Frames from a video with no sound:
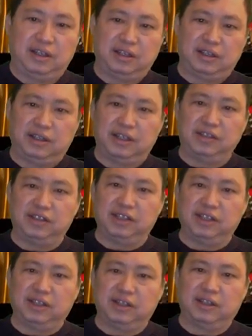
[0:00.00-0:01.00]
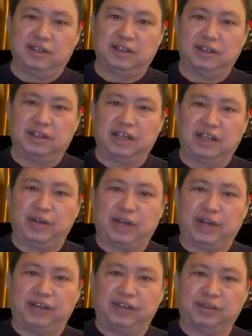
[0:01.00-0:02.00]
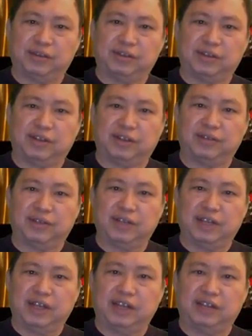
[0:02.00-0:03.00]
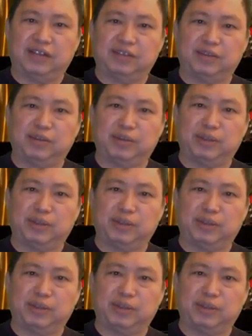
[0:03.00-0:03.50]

That's it. Now ask yourself at this moment.